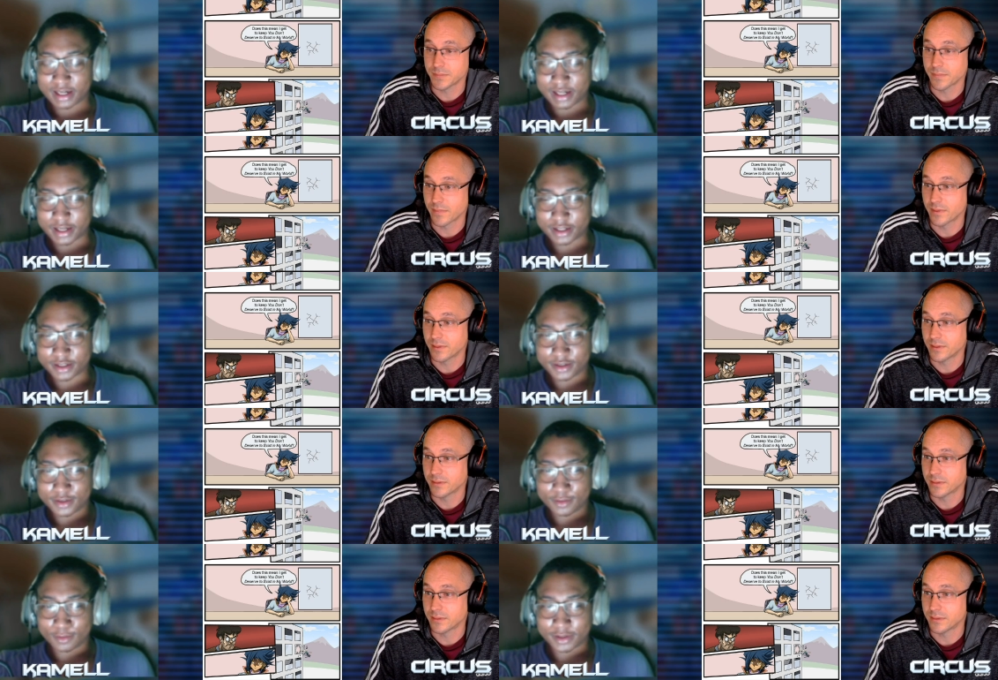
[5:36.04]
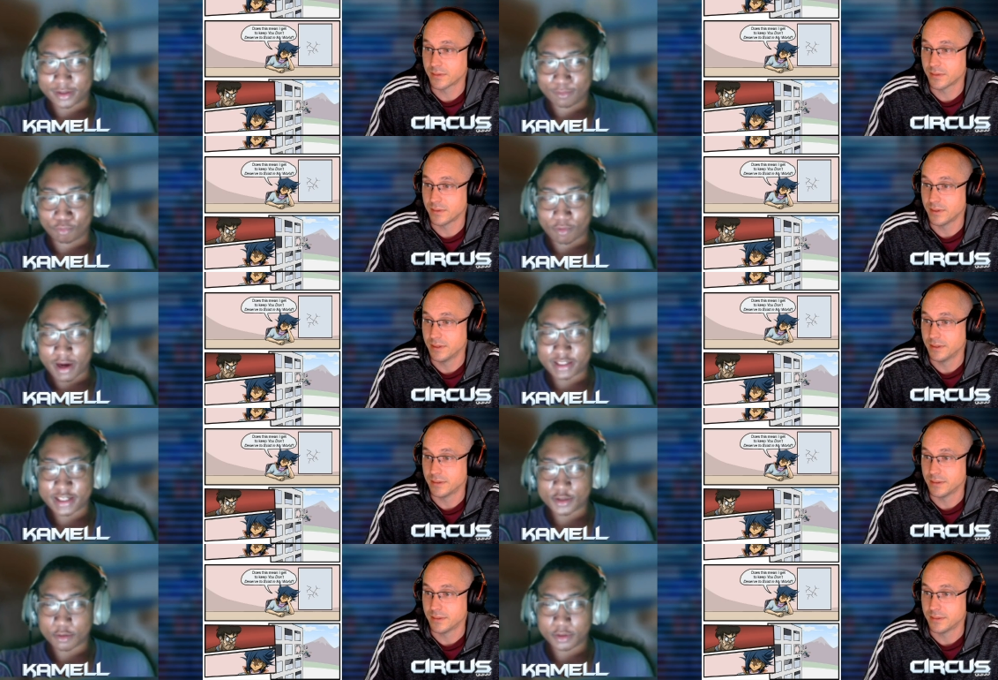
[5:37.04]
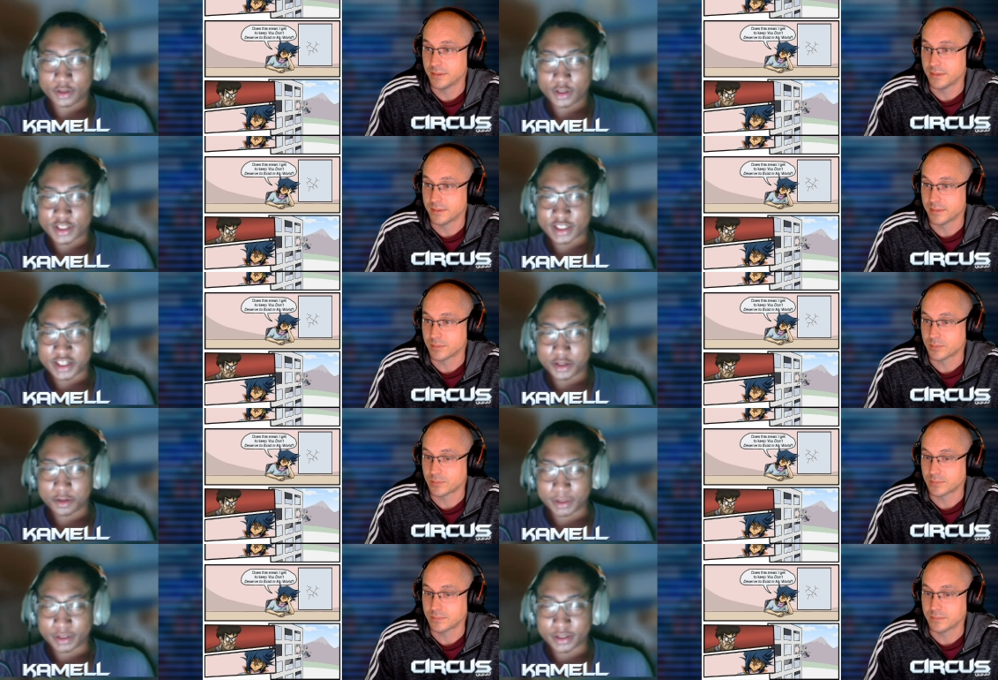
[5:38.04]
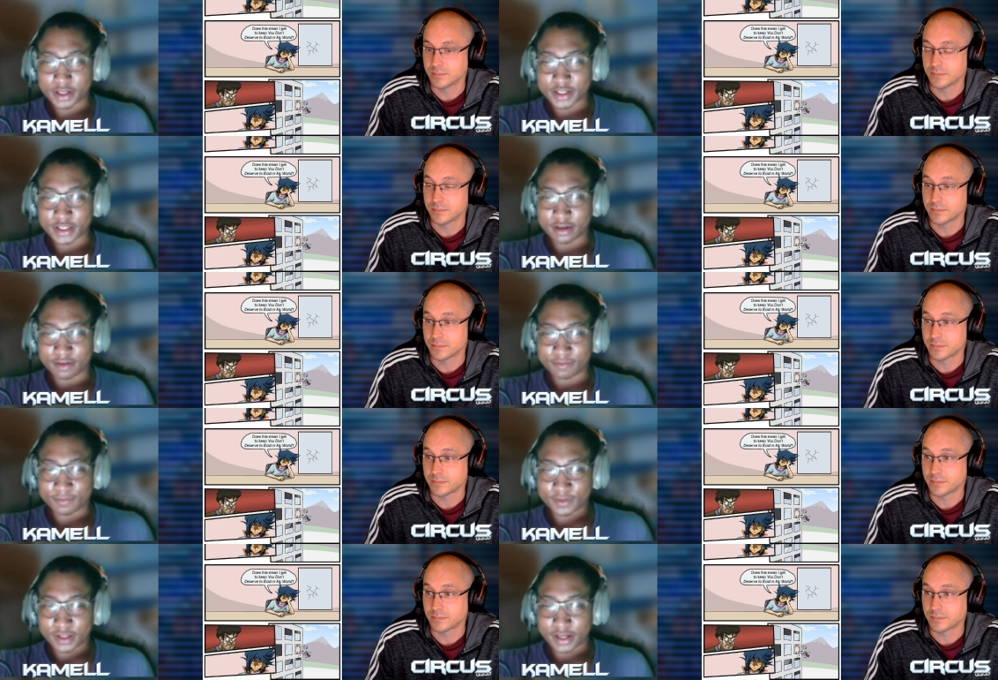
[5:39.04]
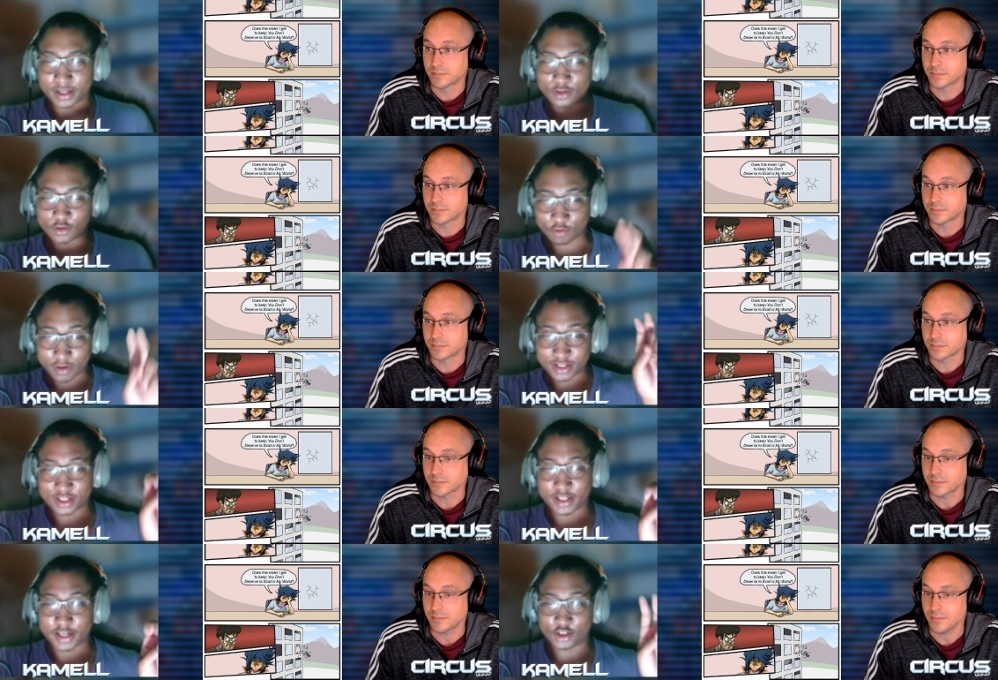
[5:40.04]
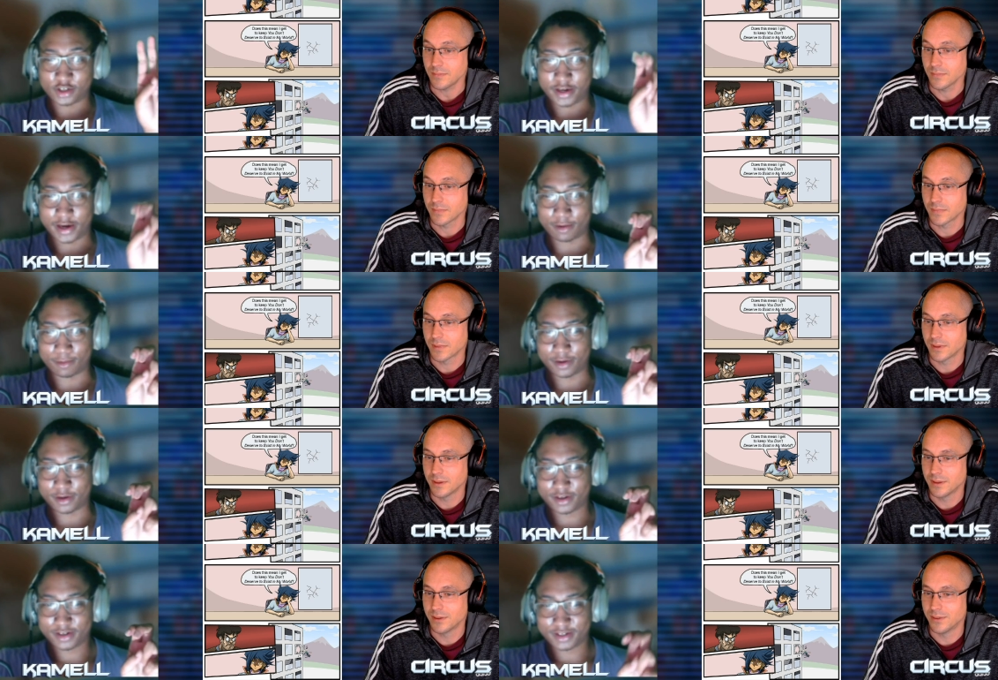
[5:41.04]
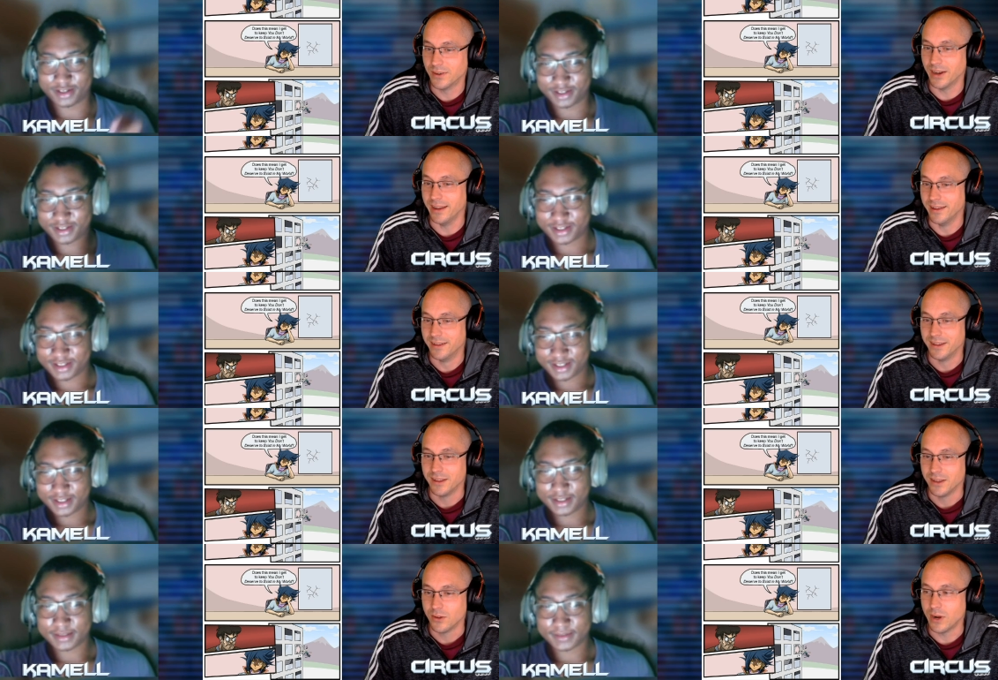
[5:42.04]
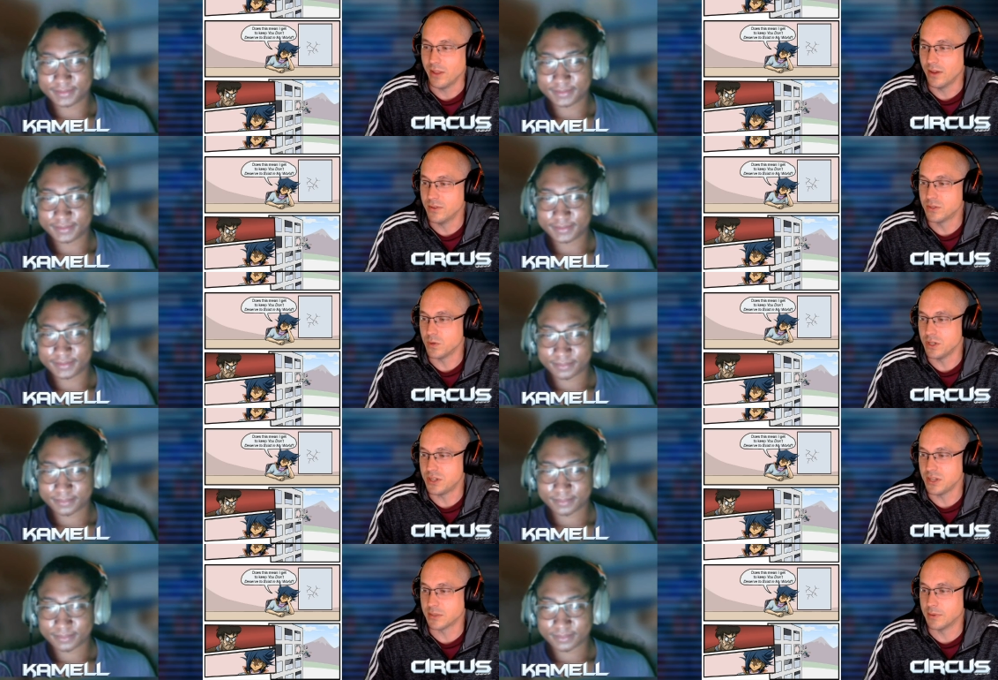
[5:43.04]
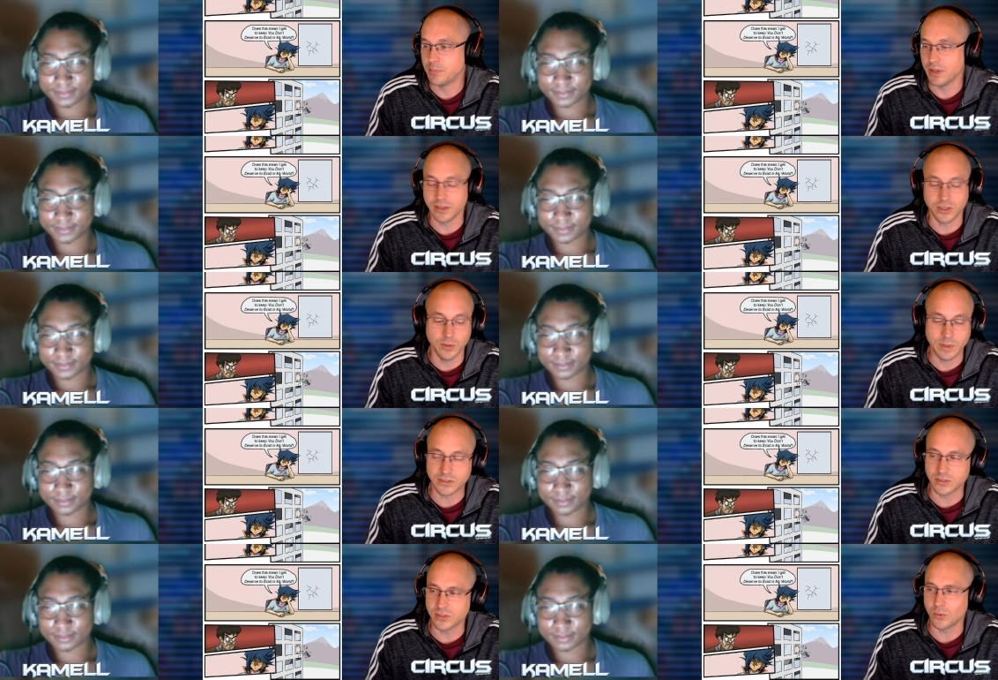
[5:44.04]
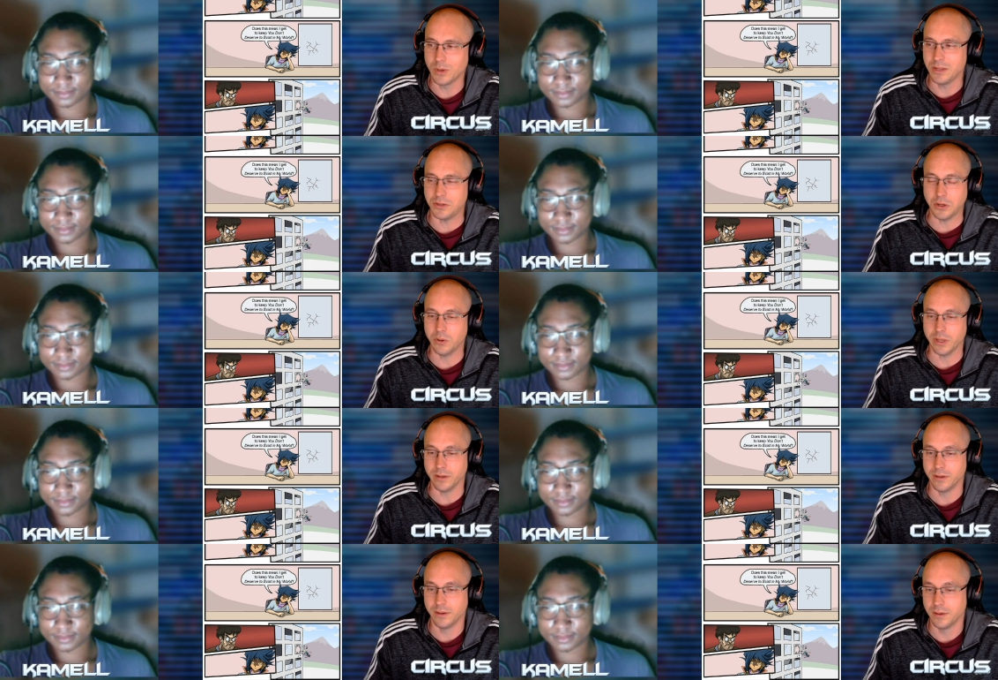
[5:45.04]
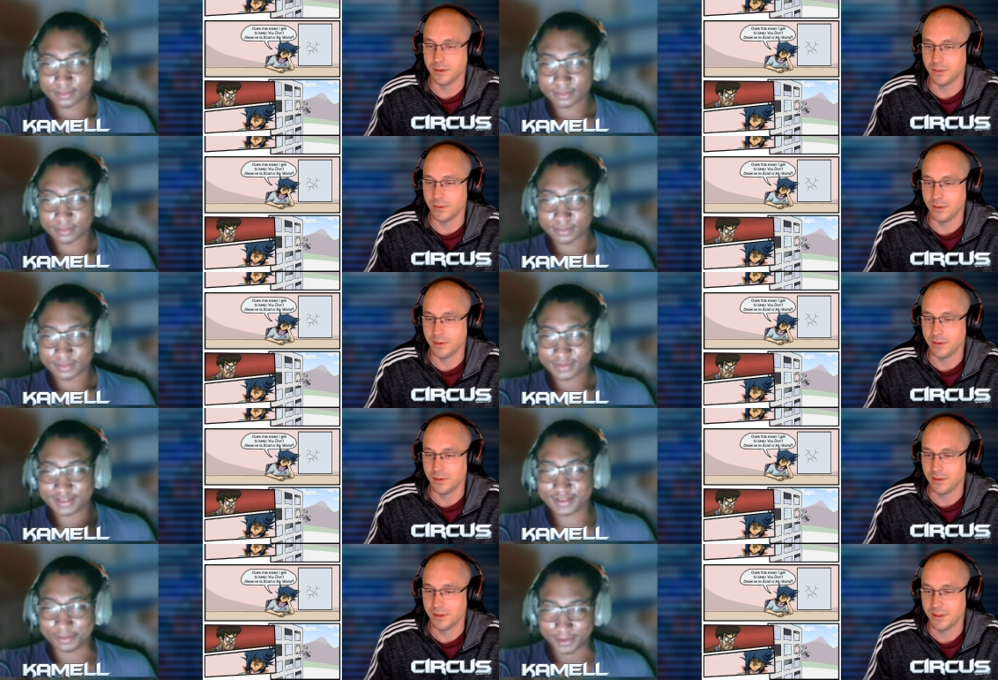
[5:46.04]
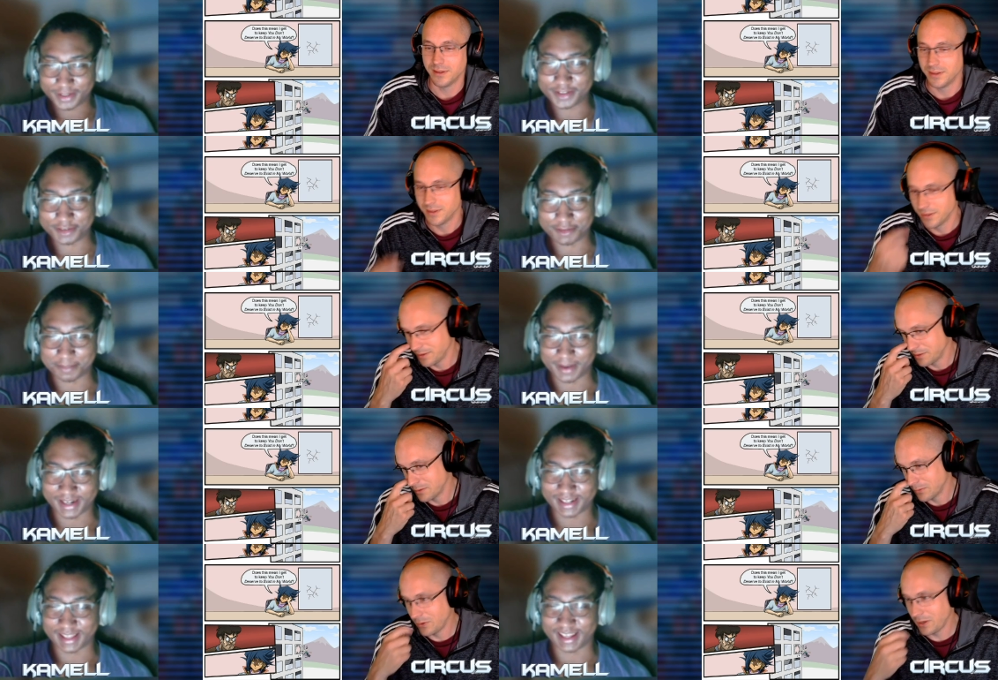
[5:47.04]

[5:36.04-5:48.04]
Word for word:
Speaker 1: like wrecked his only good skill because of the translation error.
Speaker 2: Right. What I love is when you see someone playing Cubics, it's like, what are you doing? What are you doing, man?
Speaker 1: Like, what are